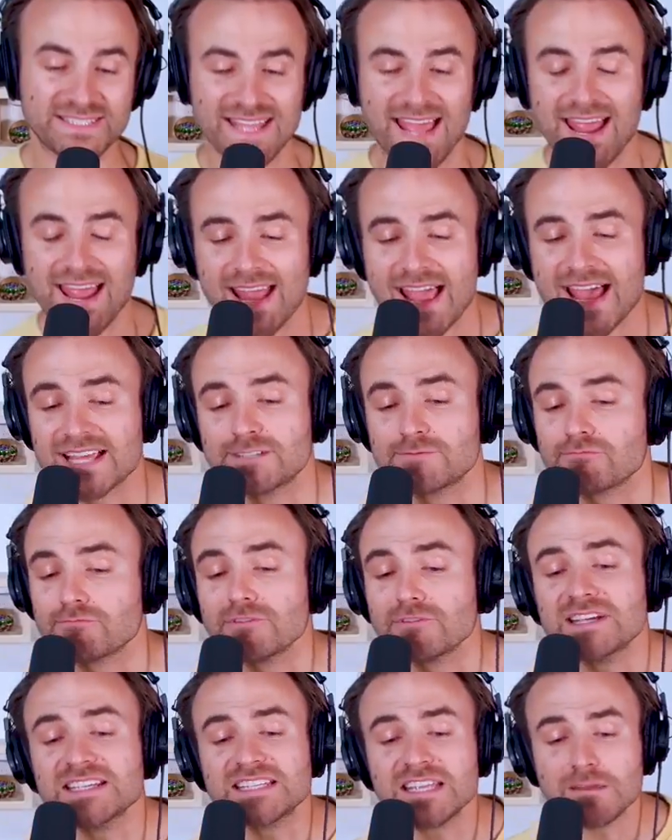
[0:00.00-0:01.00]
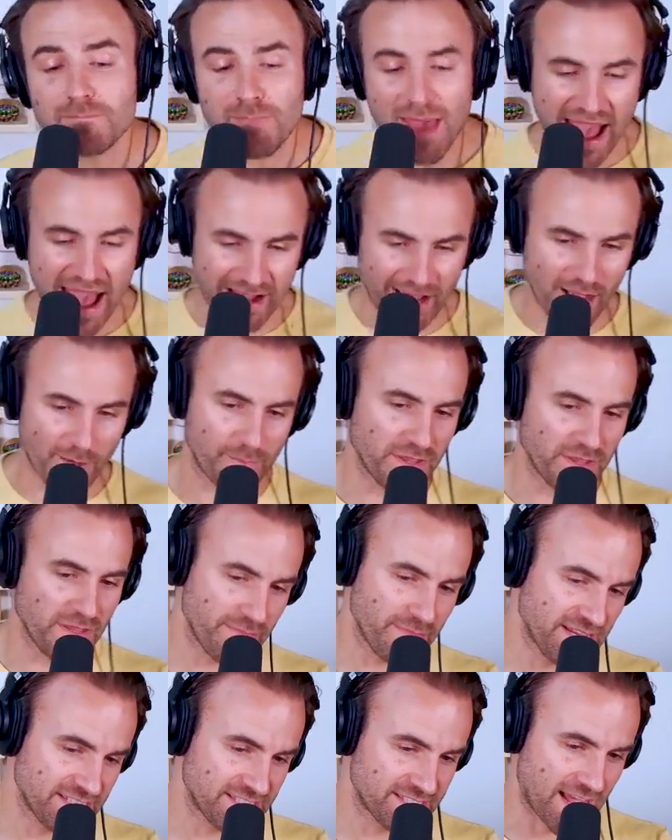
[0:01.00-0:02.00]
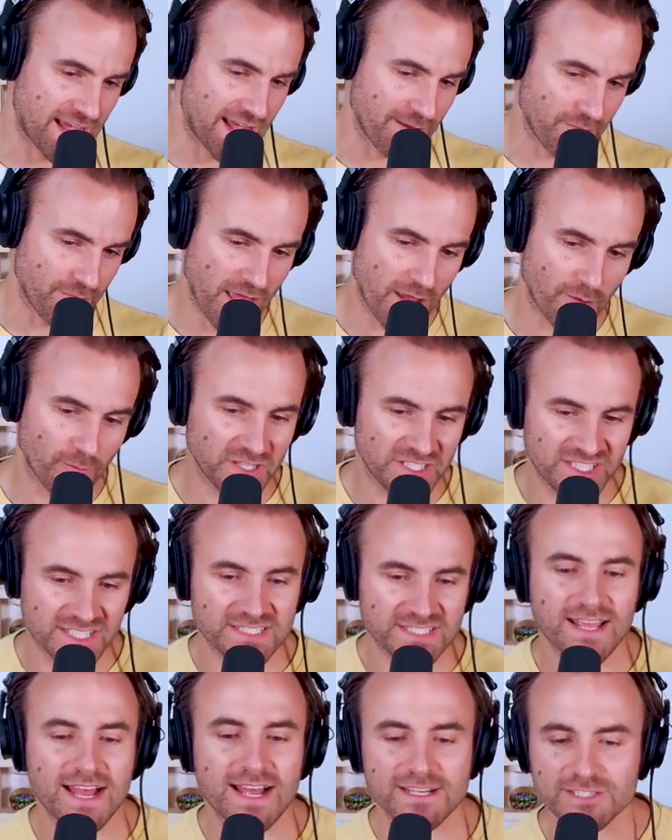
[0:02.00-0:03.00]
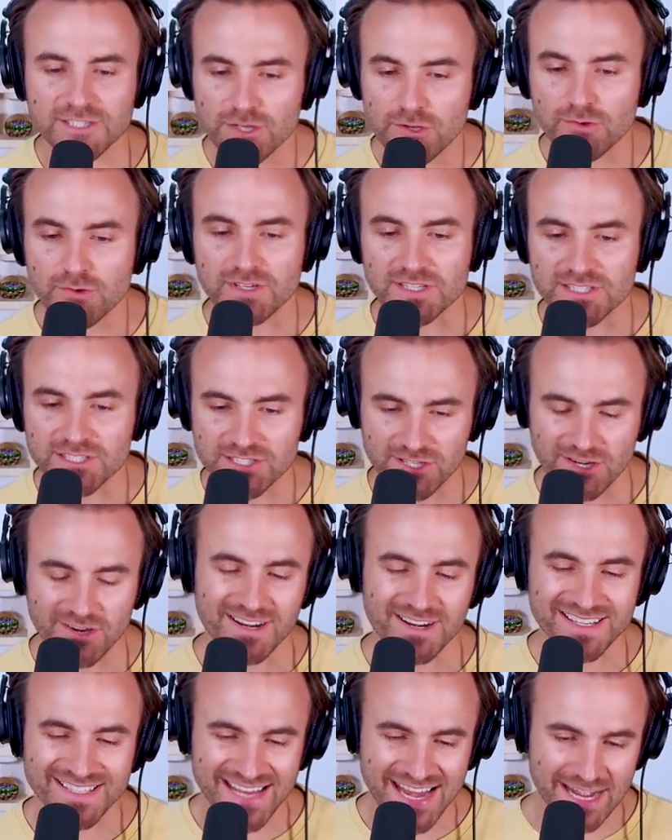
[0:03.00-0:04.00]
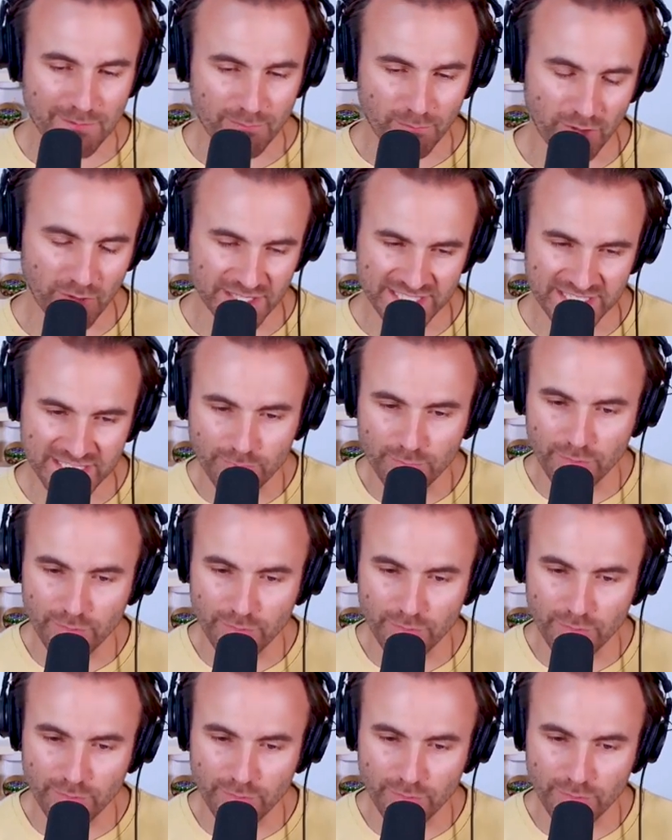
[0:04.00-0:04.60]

debt has risen back up in the meantime, and we just got two concerning data points to